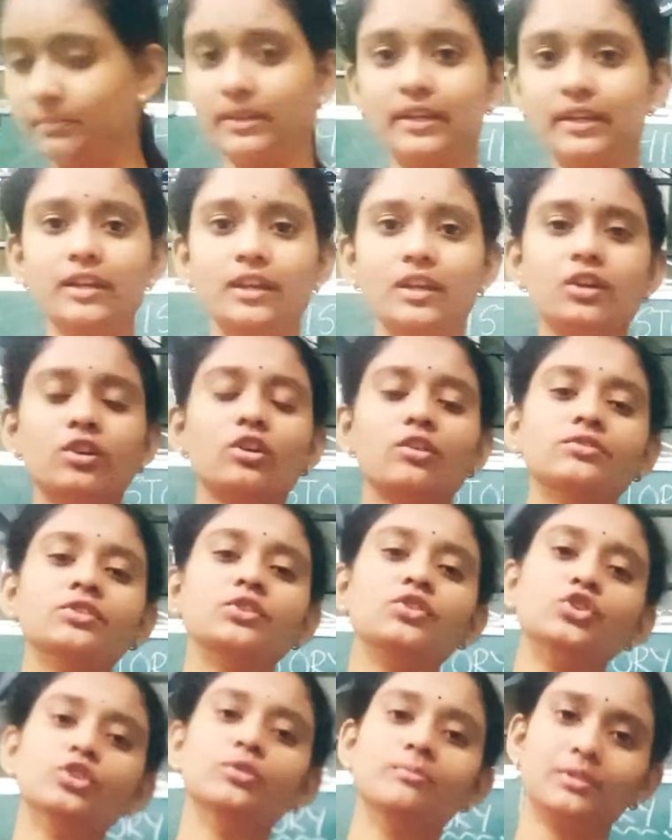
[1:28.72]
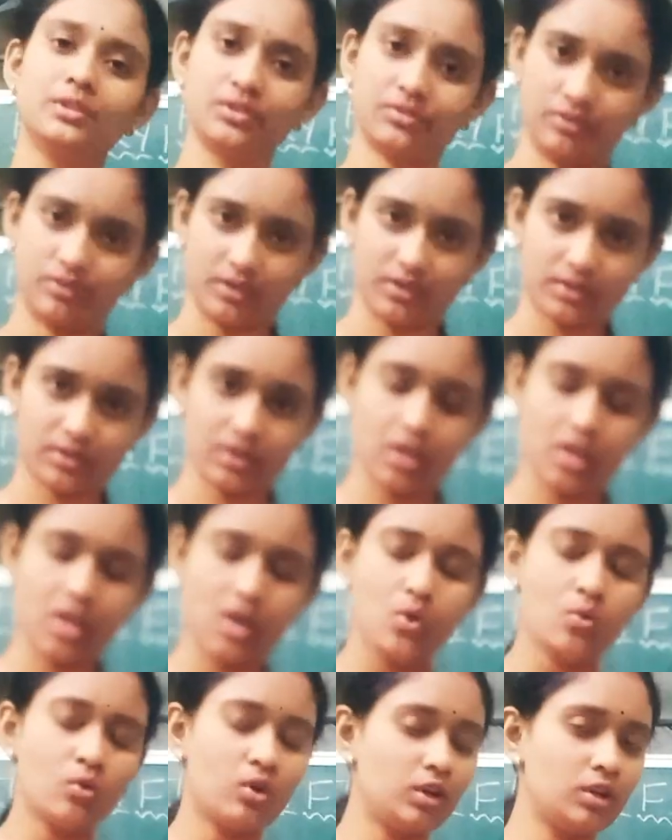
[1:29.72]
beginning of the human race.
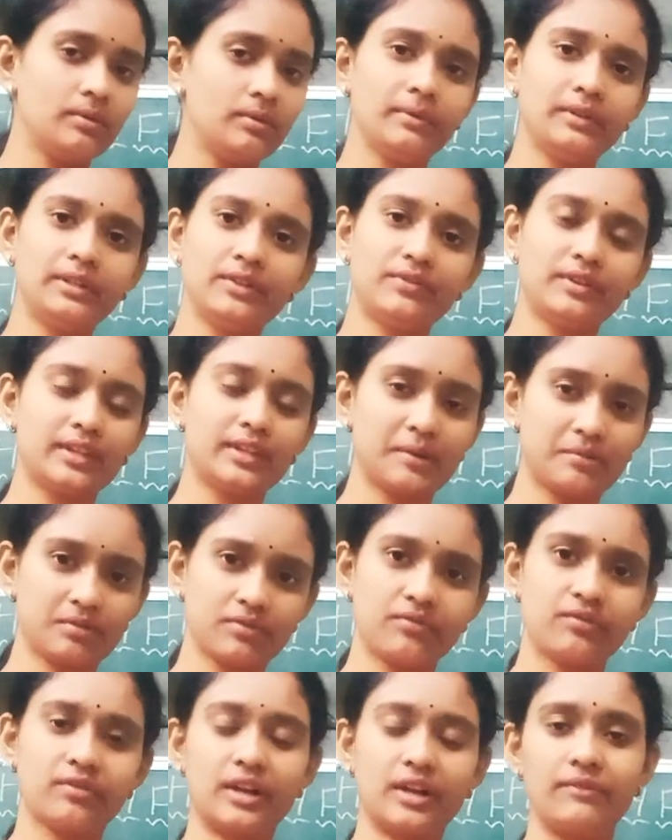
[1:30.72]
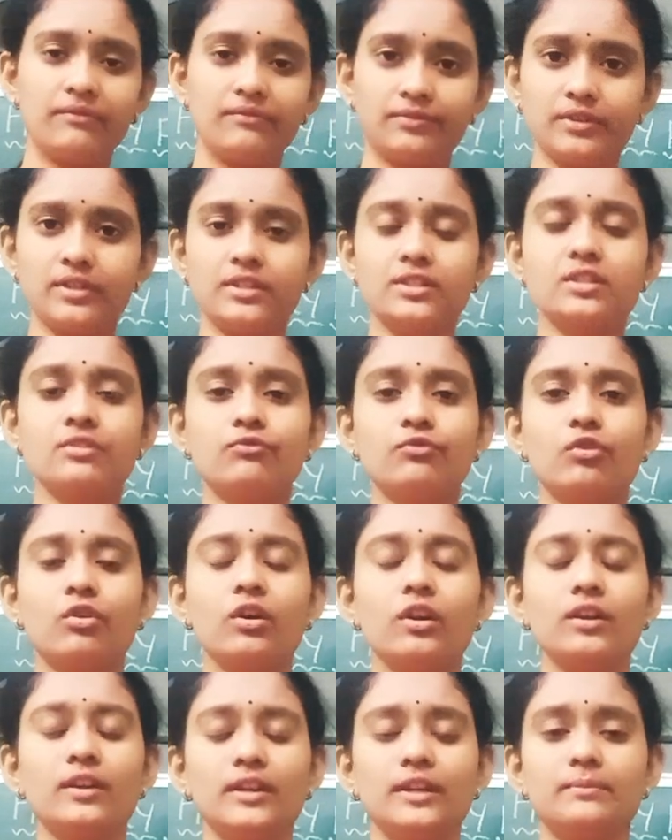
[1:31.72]
What do you mean by different types of crime? First of all,
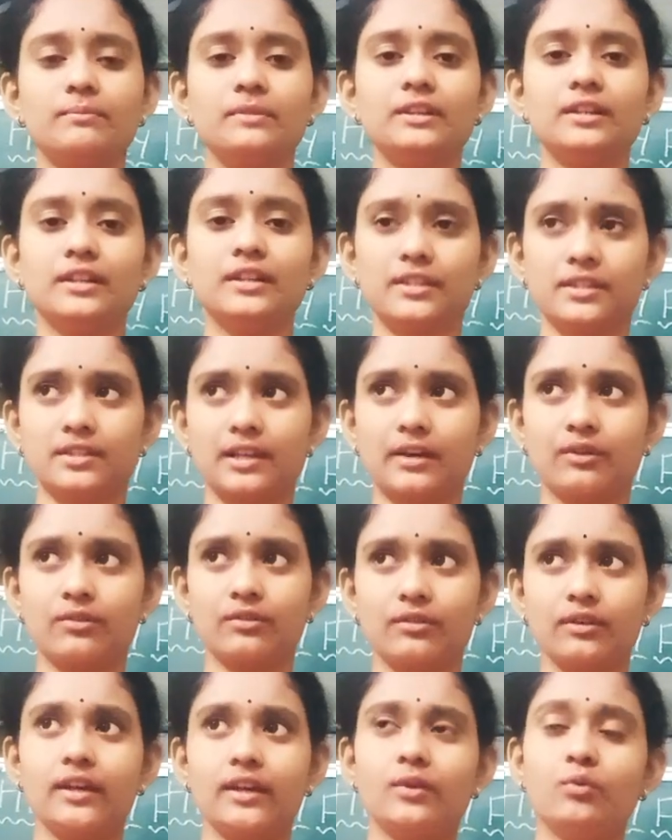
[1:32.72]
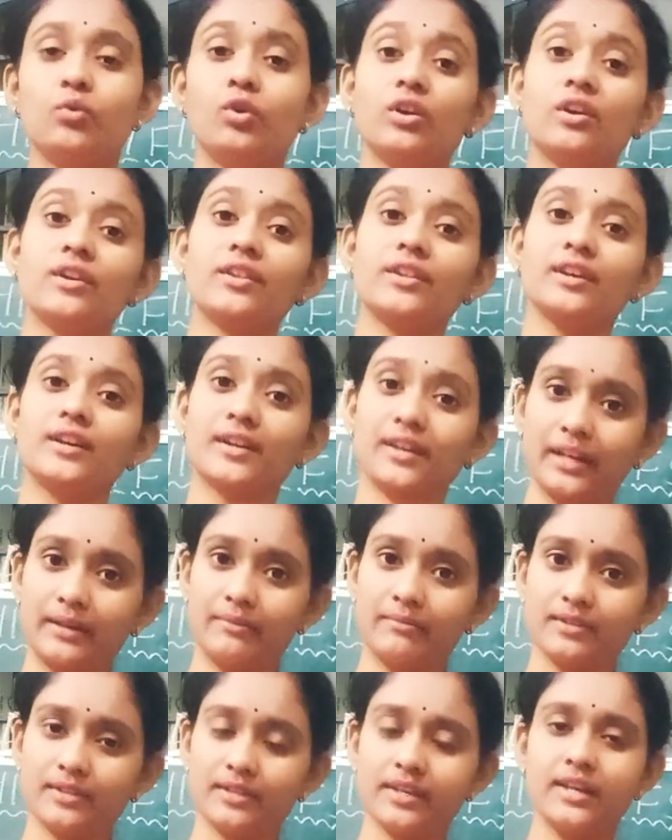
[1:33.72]
let me list out like what are the
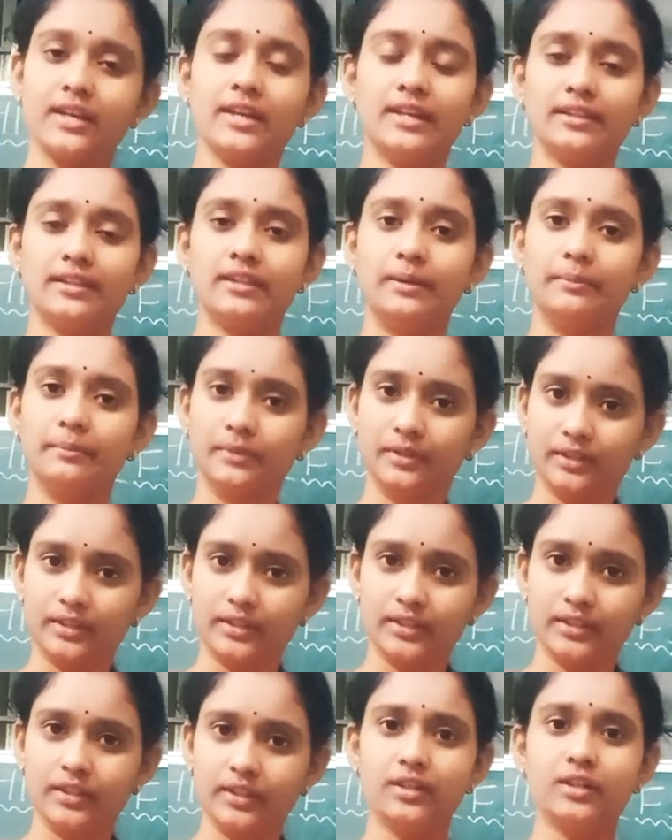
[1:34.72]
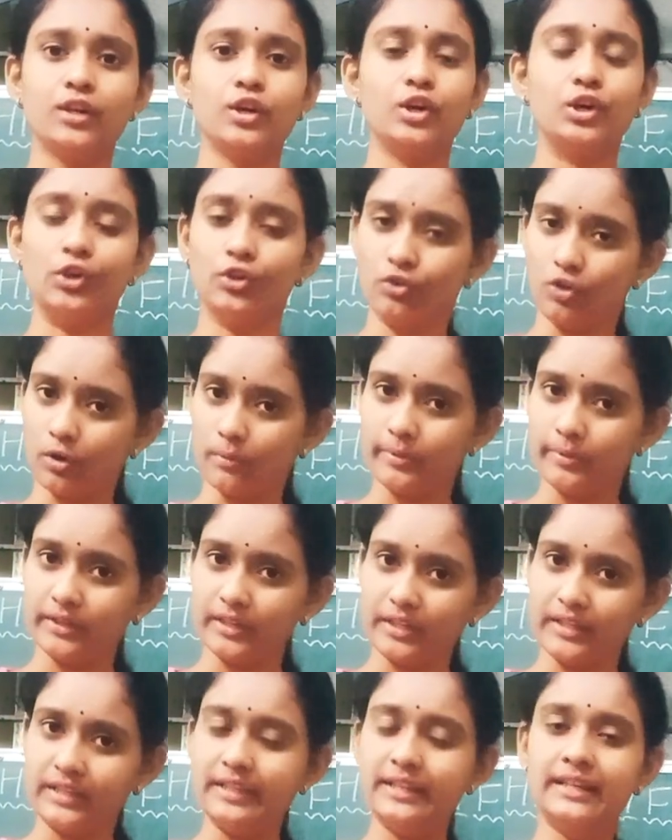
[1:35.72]
crimes: the murder,
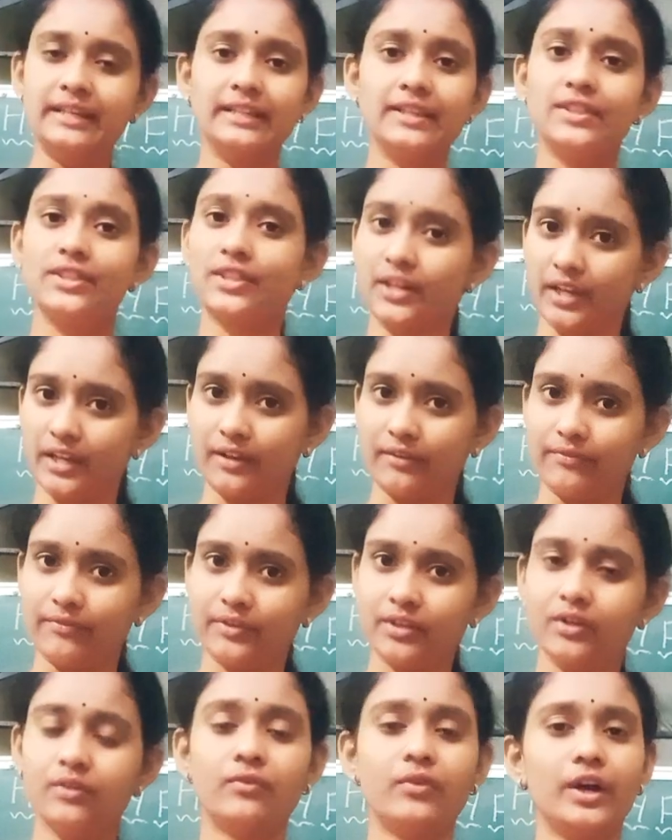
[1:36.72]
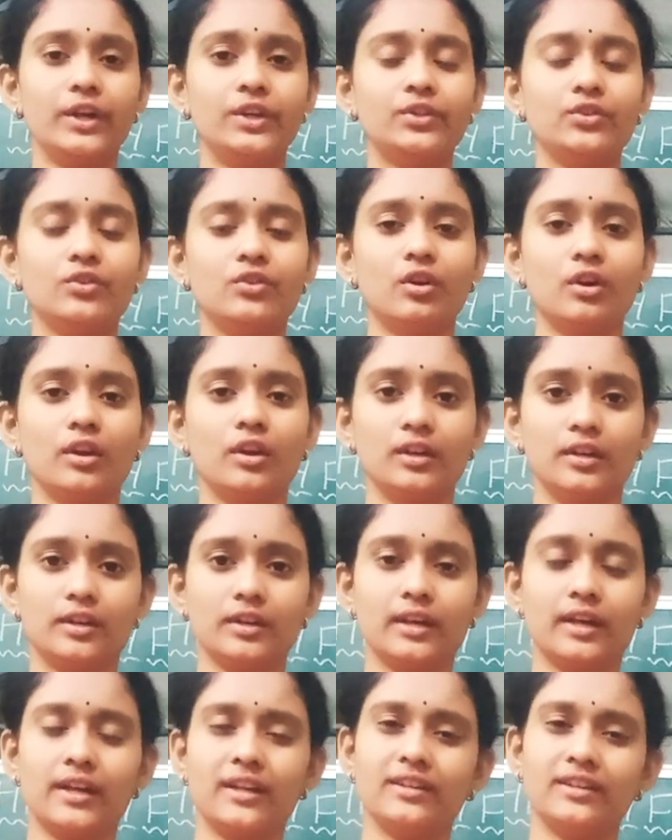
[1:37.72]
robbery, theft, white collar,
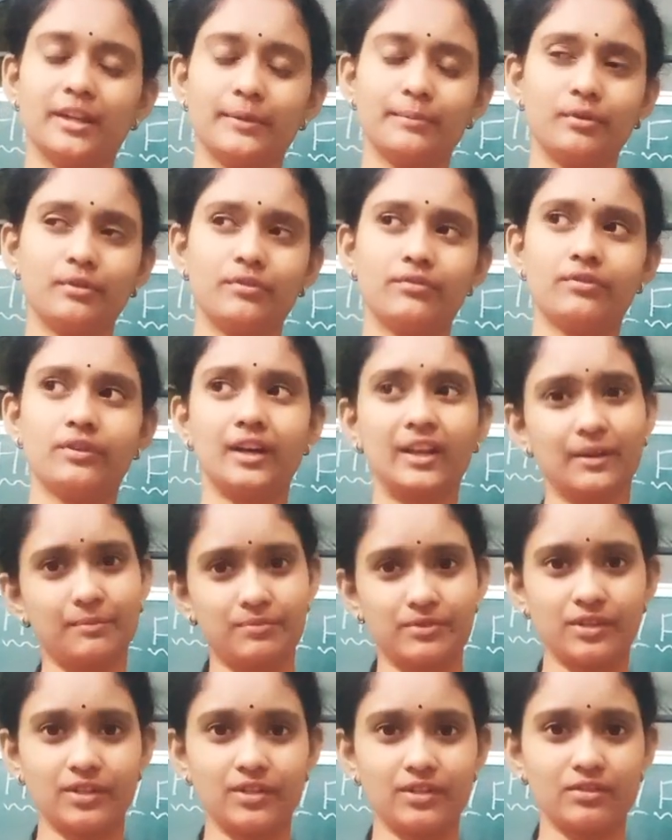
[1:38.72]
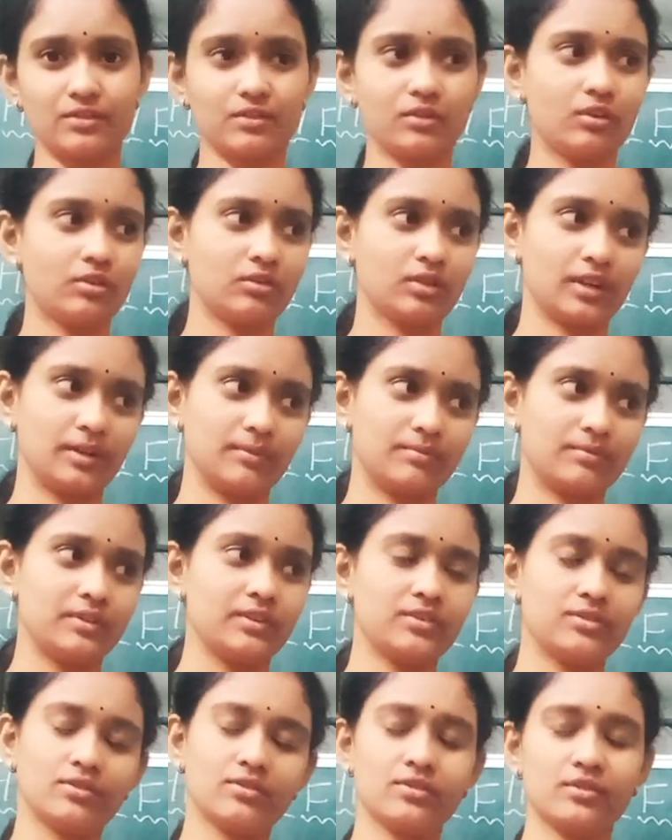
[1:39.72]
and type of corruption is not corruption
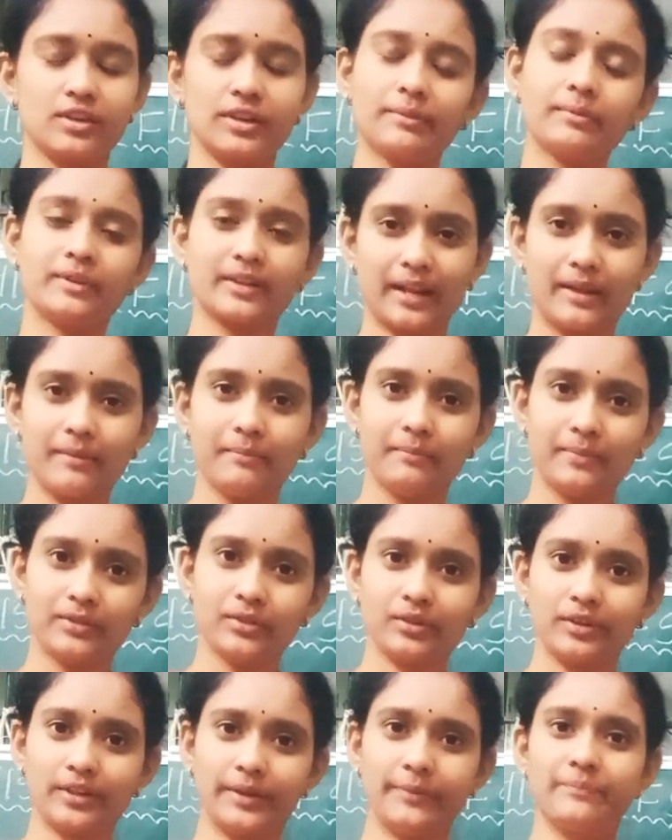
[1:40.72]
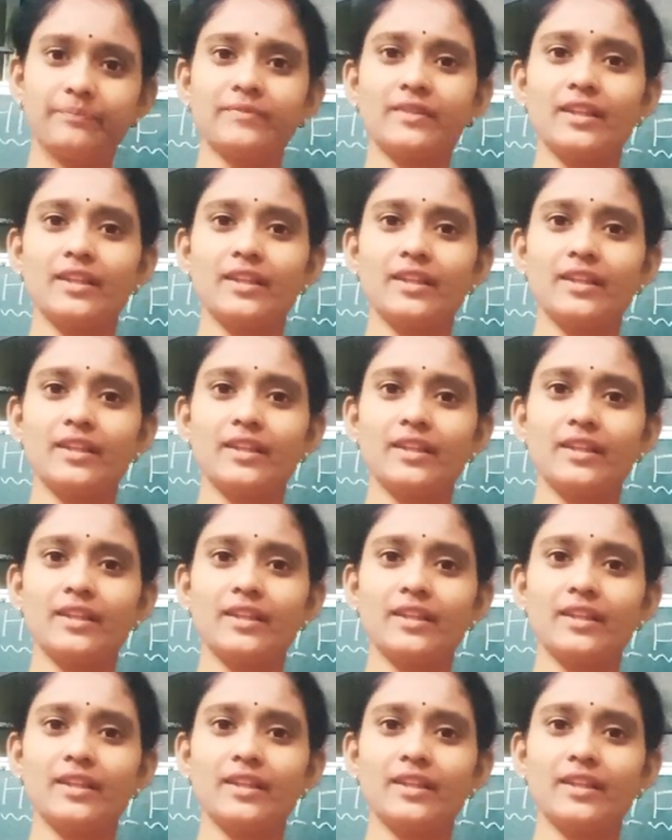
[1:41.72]
is also a crime, but okay.